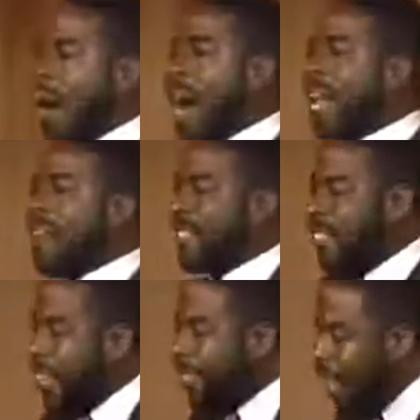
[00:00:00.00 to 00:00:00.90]
all of us
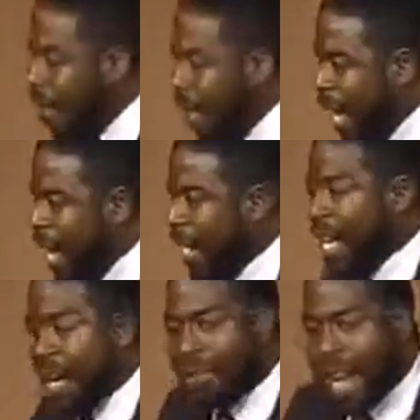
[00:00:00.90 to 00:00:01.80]
need some area
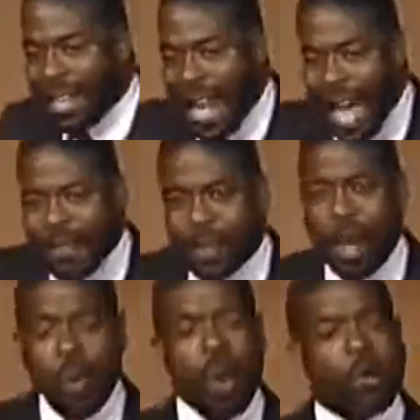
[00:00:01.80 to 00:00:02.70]
of our lives
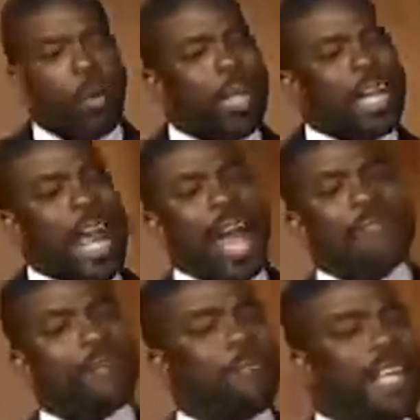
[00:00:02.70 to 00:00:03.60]
where we can
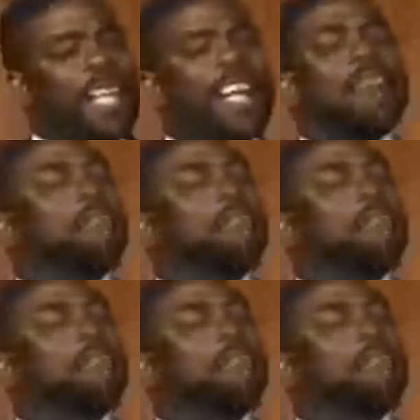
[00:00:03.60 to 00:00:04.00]
have a feeling of